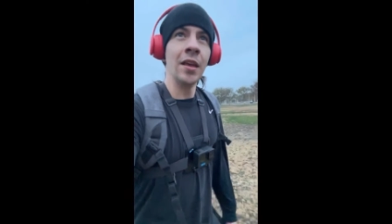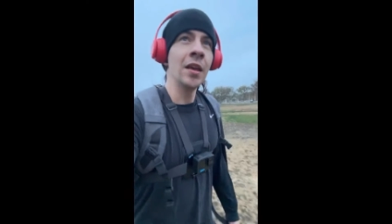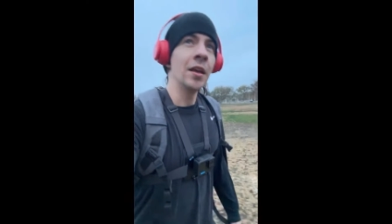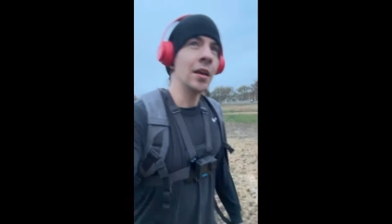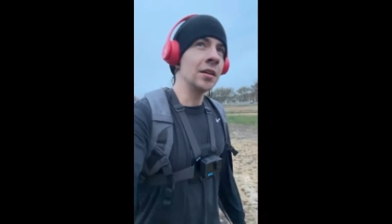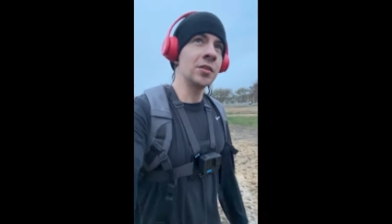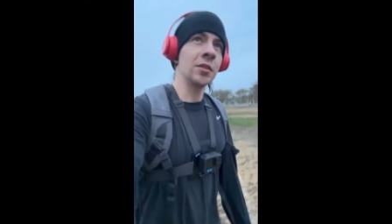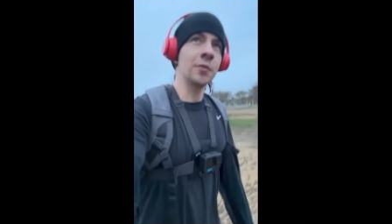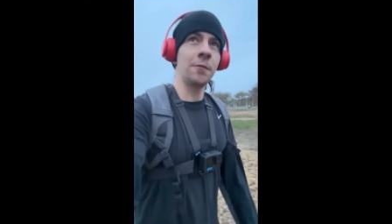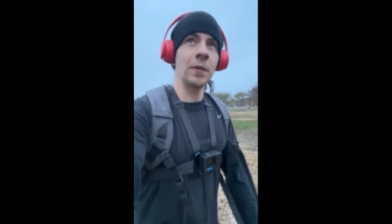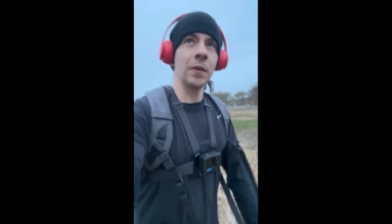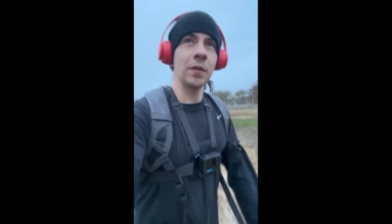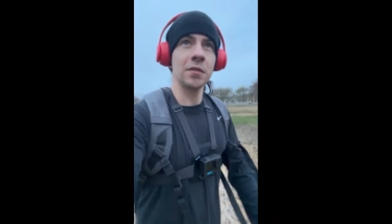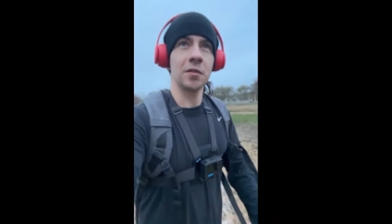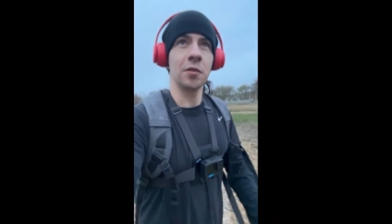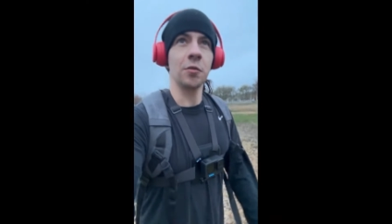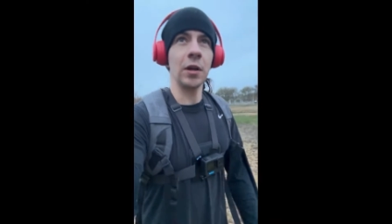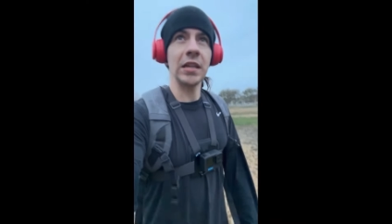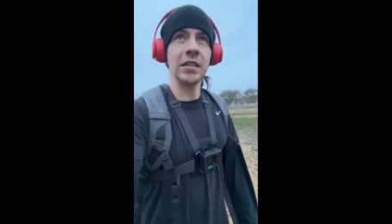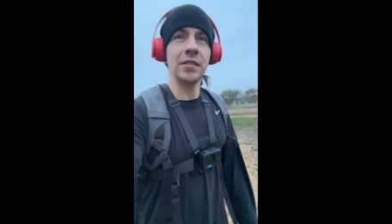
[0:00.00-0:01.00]
it just feels
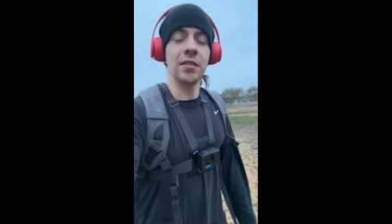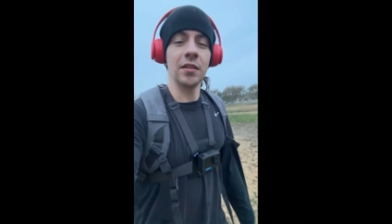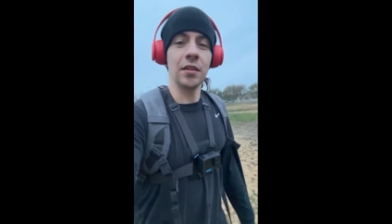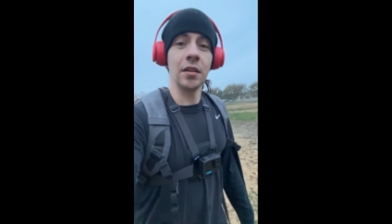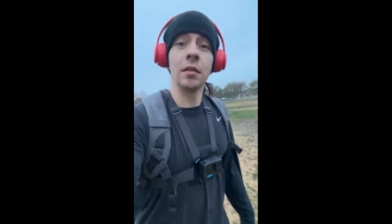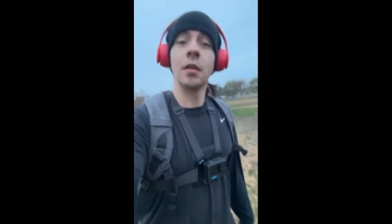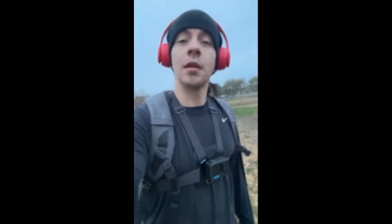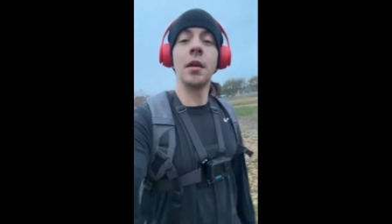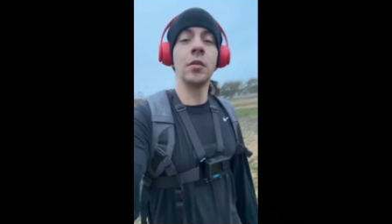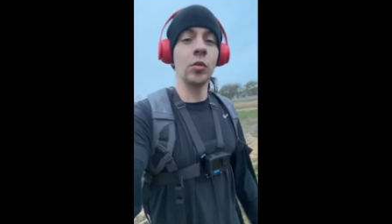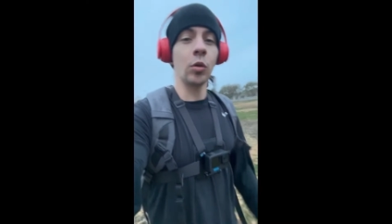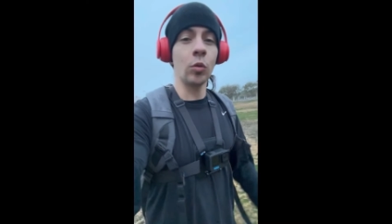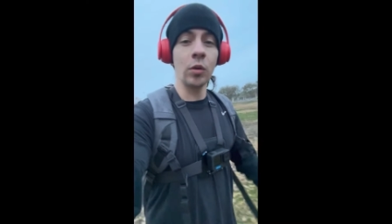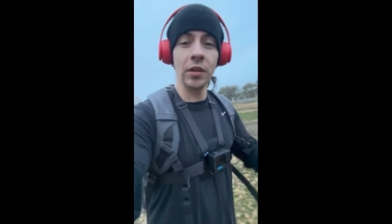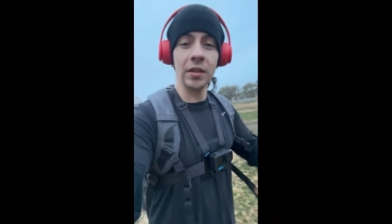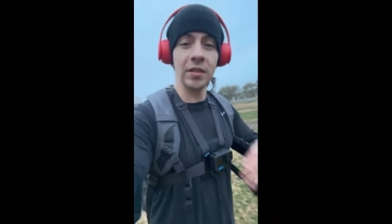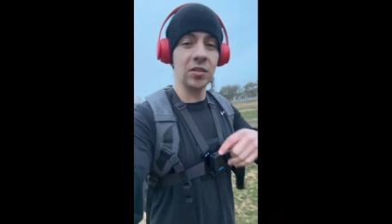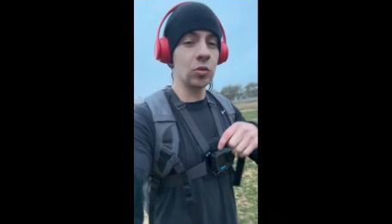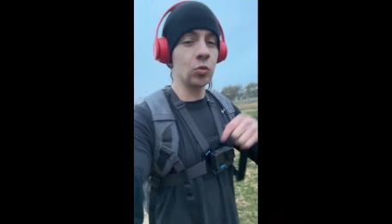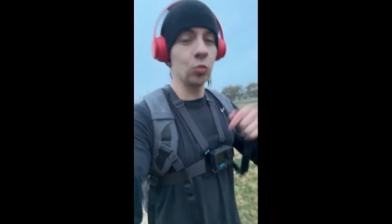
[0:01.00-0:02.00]
great to
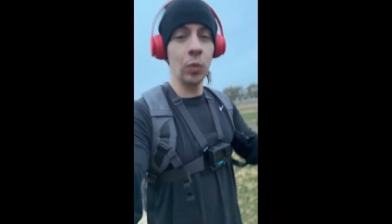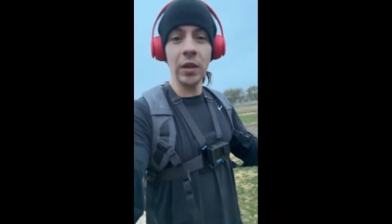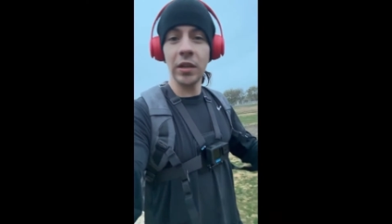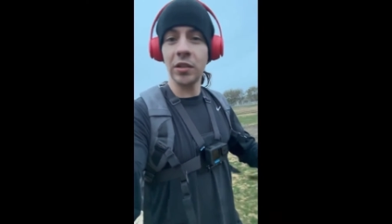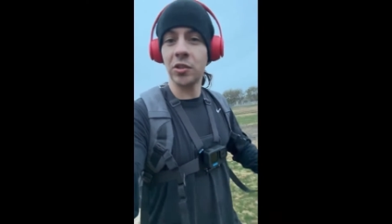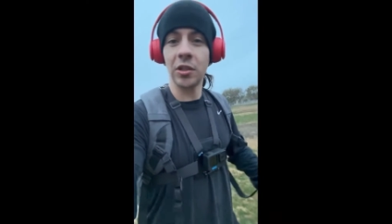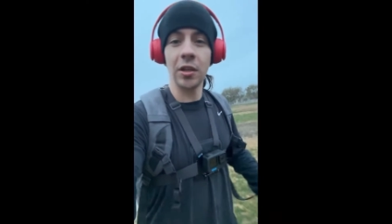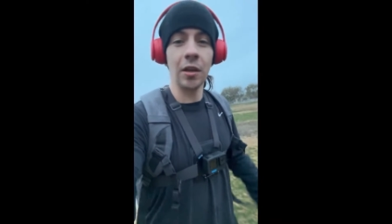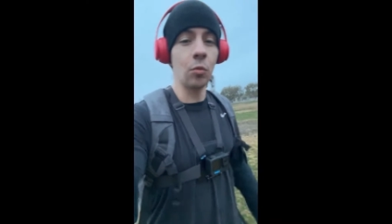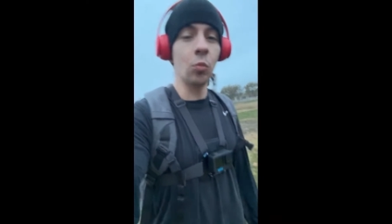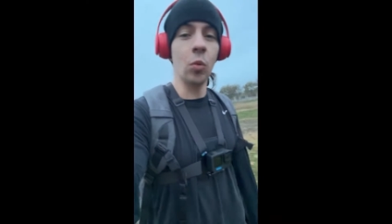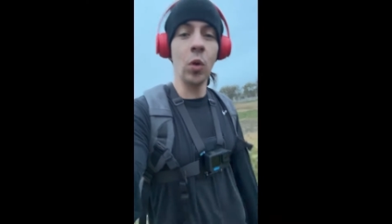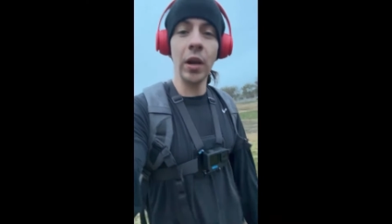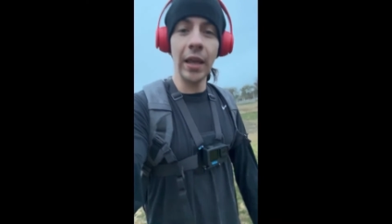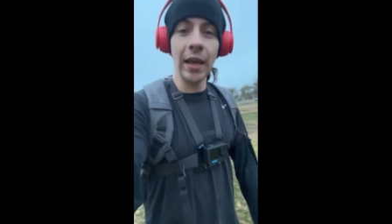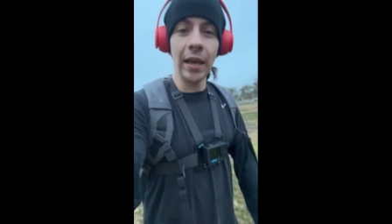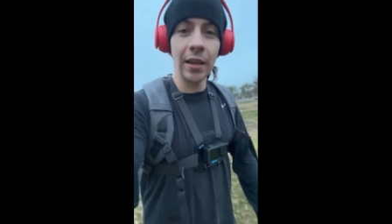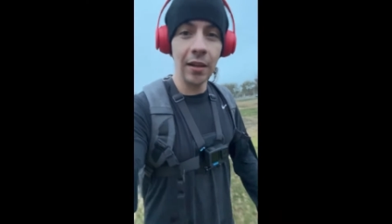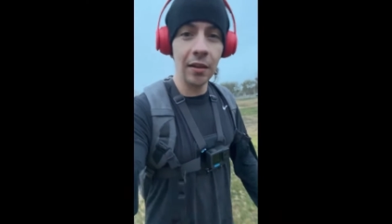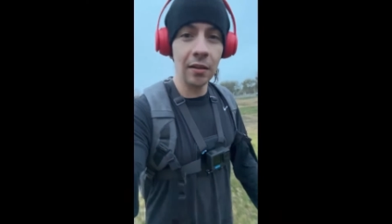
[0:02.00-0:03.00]
totally switch
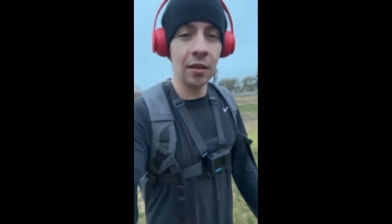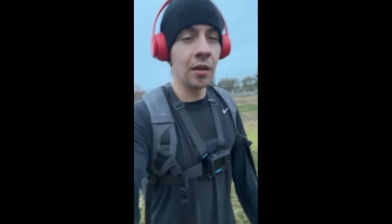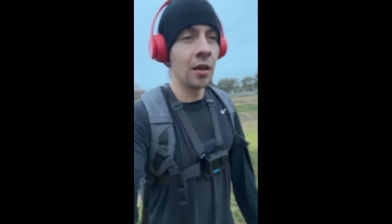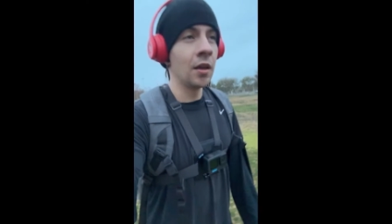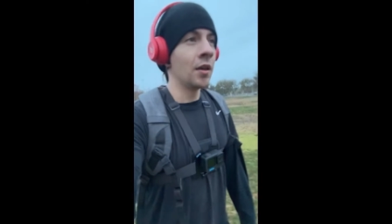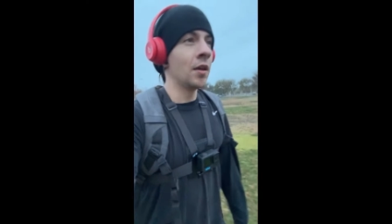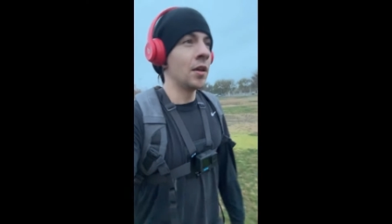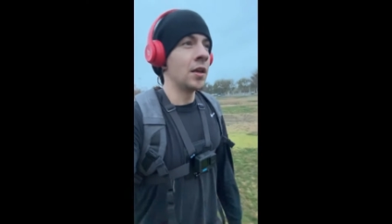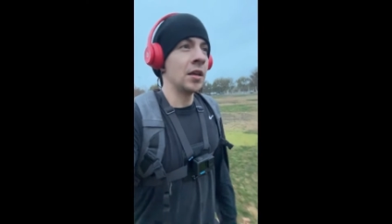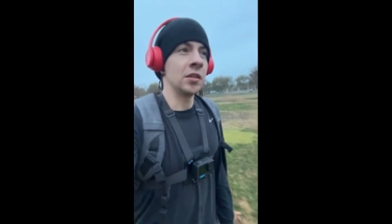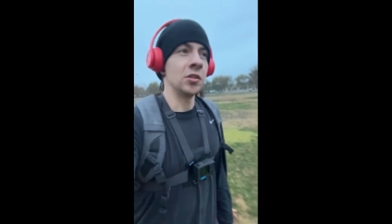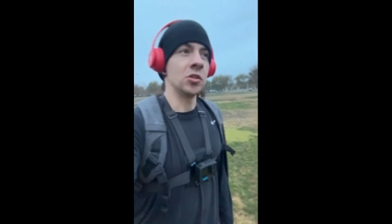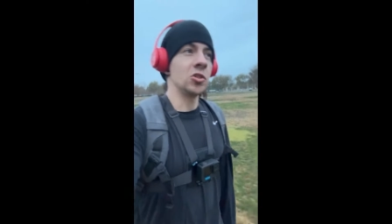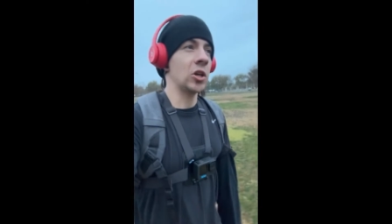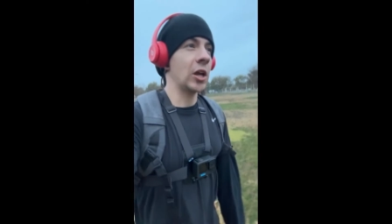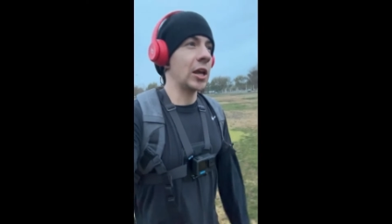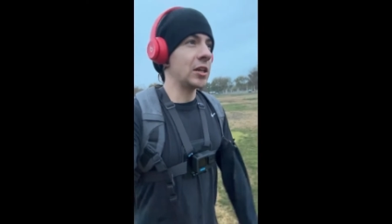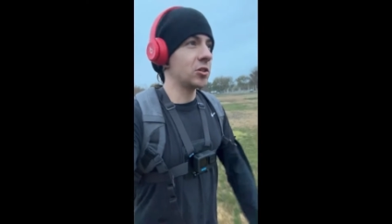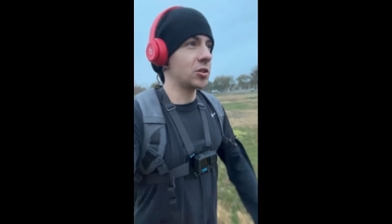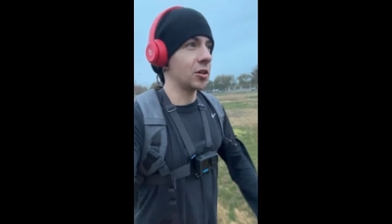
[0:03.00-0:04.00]
180 and
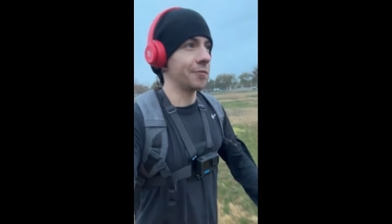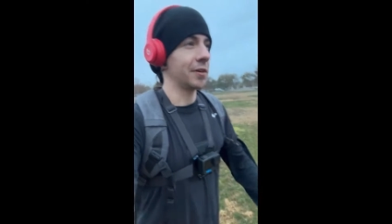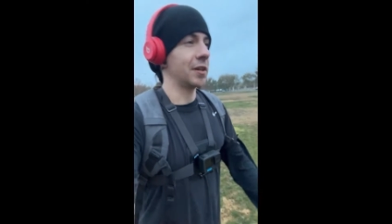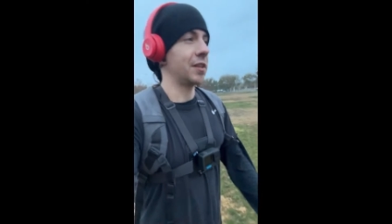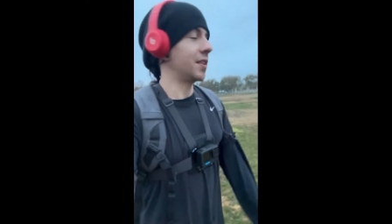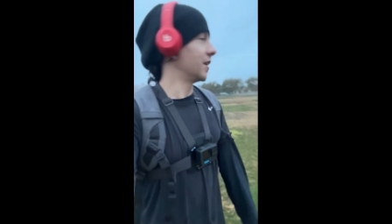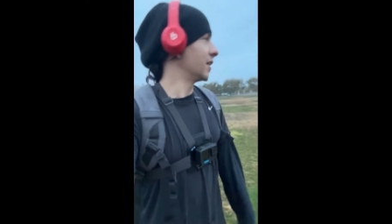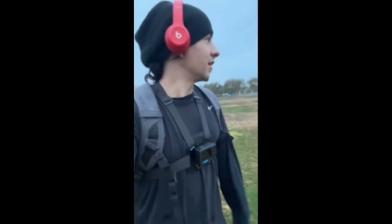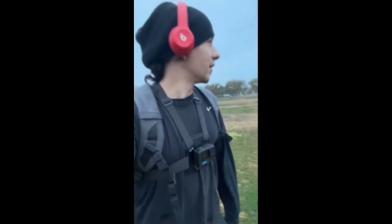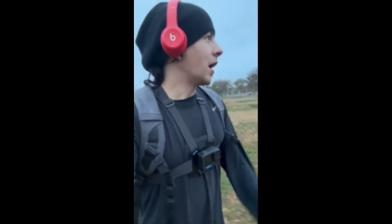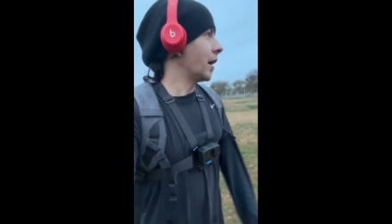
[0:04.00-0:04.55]
change everything.